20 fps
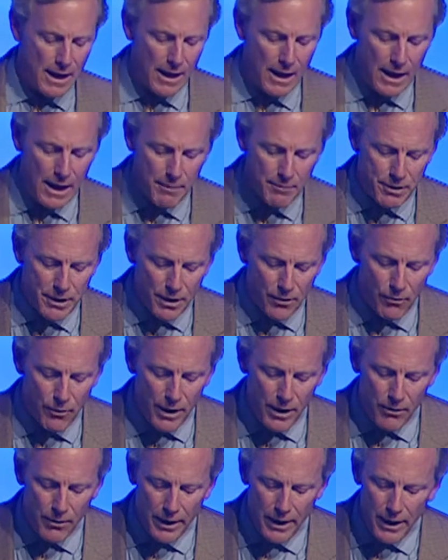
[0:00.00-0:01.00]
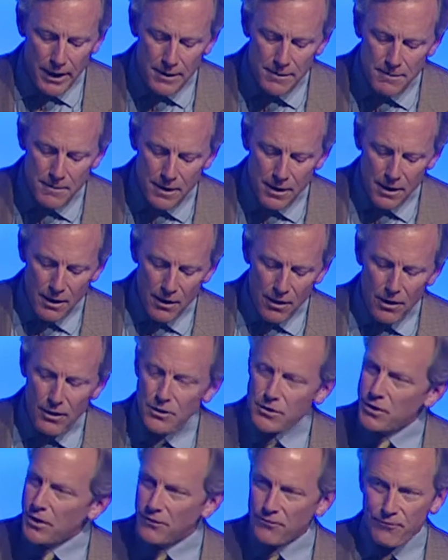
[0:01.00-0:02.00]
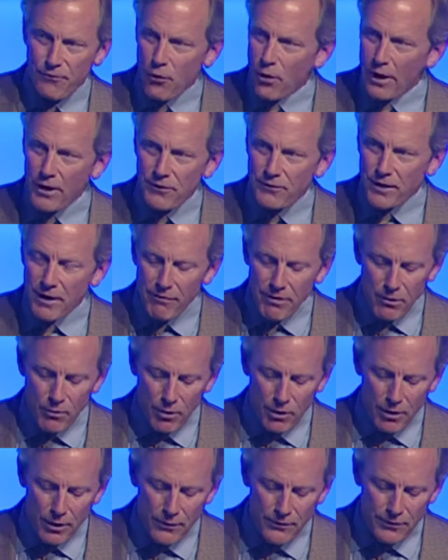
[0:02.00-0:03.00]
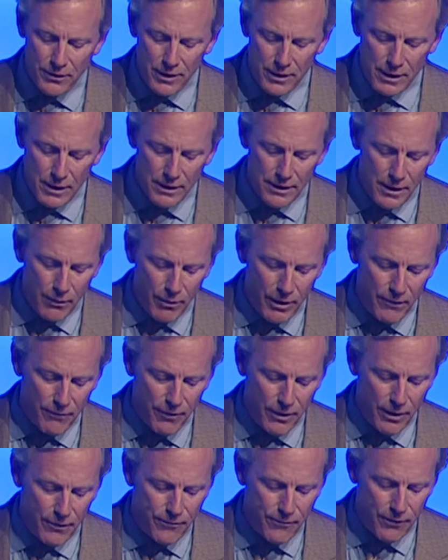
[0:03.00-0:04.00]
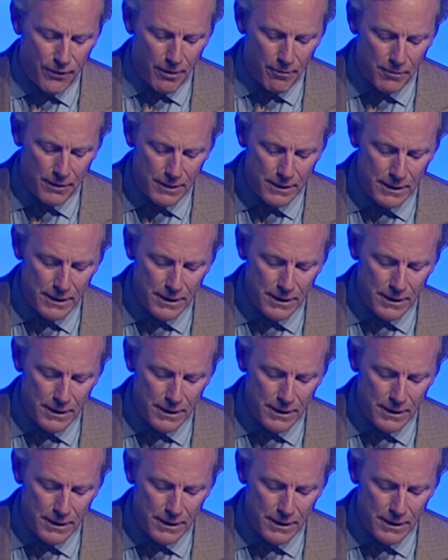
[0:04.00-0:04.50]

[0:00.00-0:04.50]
I'm going to reread just 47 words that we've heard from